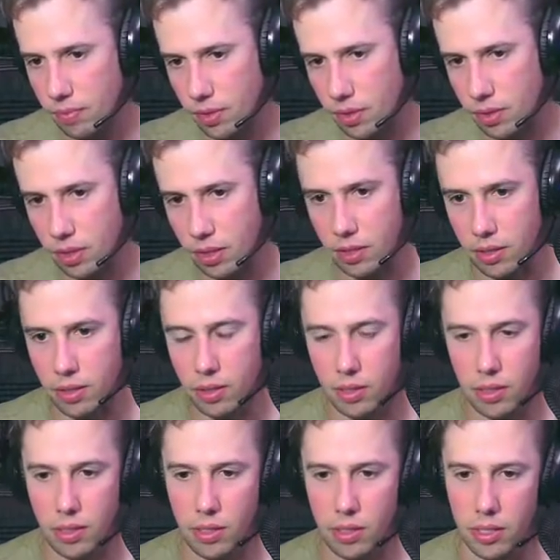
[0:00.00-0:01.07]
sis
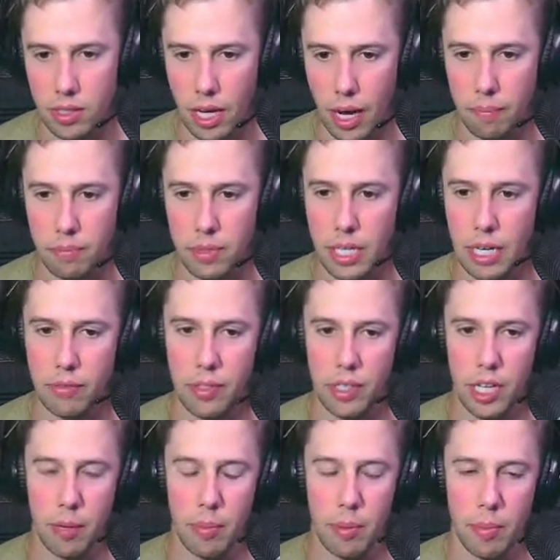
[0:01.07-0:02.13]
yeah definitely
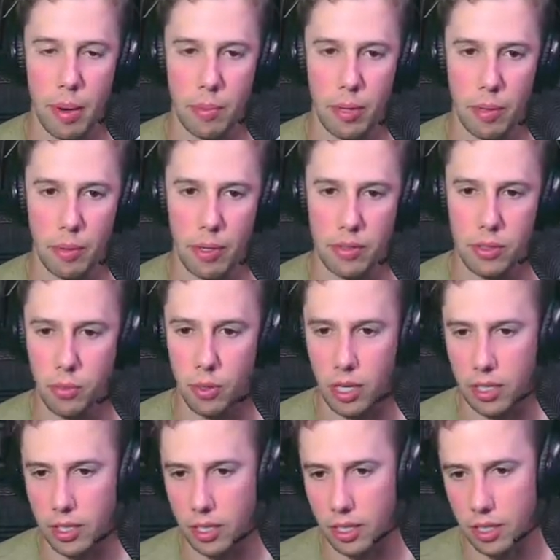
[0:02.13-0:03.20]
gotta be my brain waves what'd i
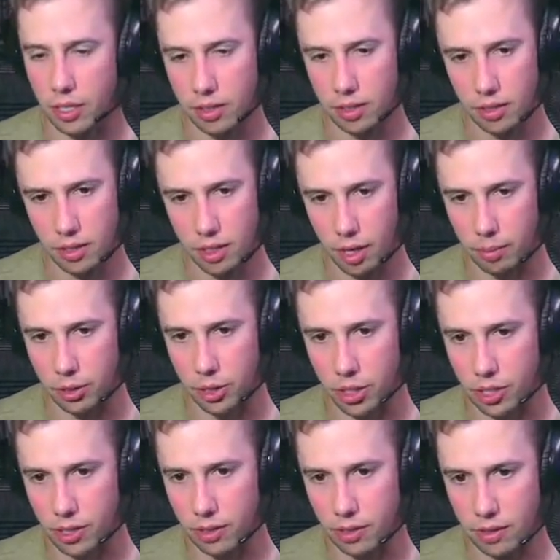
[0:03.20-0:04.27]
tell you i'm a
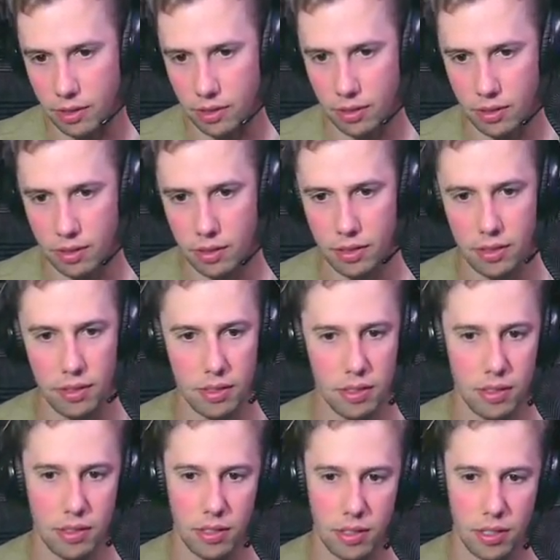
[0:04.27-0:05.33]
genius
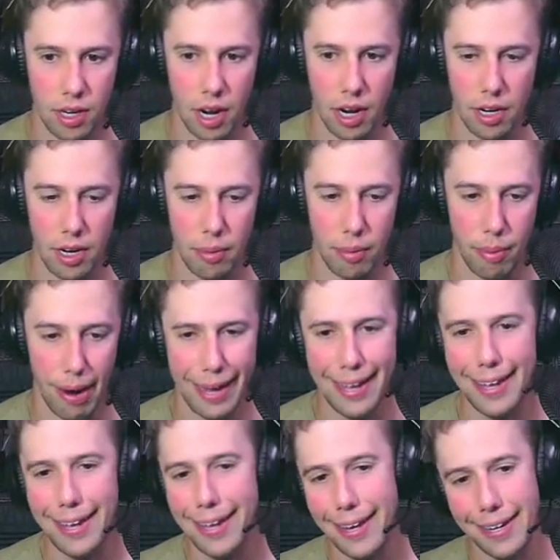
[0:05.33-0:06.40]
let's get out of here
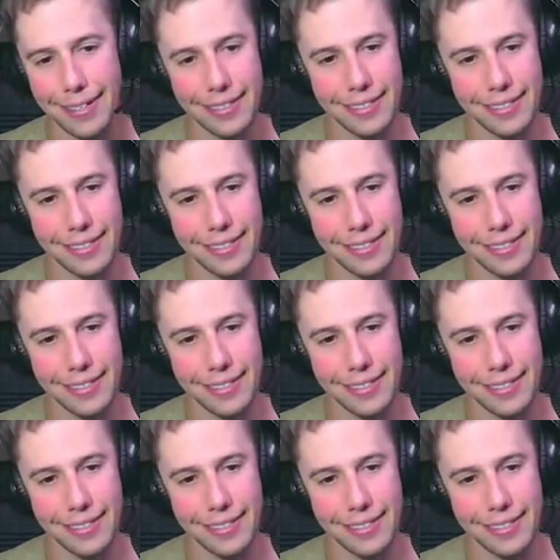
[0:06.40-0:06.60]
boy